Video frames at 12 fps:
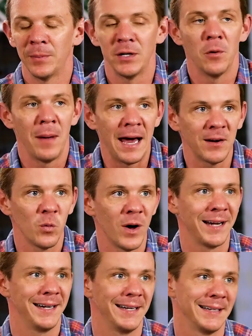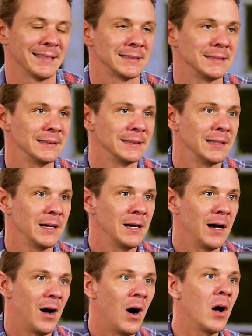But no matter what it is,
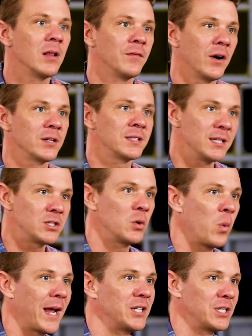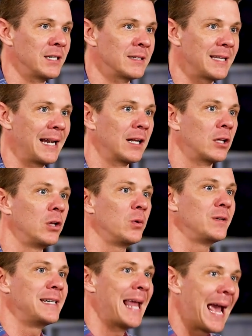all of our situations that include
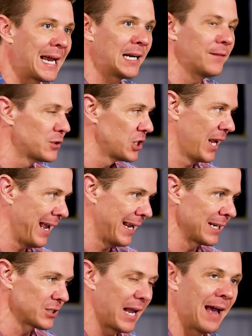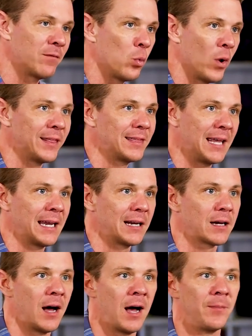negative change have one thing in
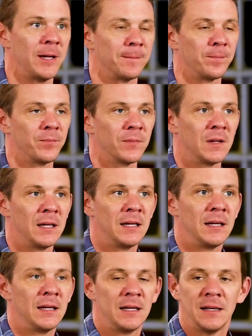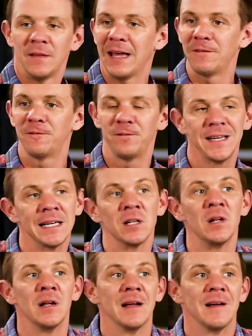common. They
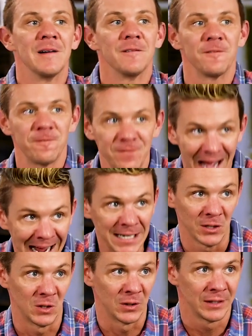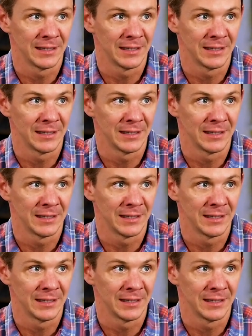feel final.